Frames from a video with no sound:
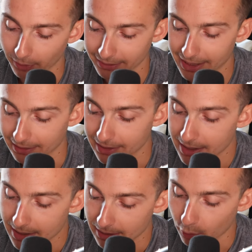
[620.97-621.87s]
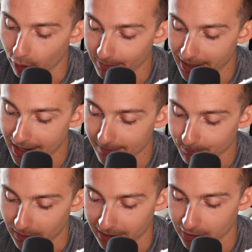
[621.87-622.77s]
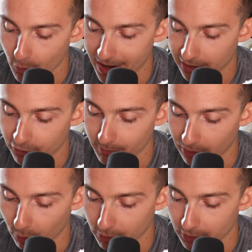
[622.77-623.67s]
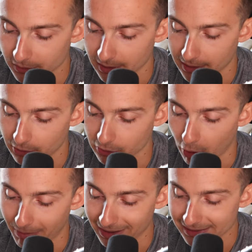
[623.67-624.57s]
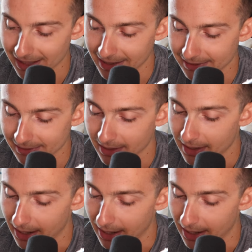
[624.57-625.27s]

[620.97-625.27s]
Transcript: Again, going back, I can go back through my orders. Here's all my status.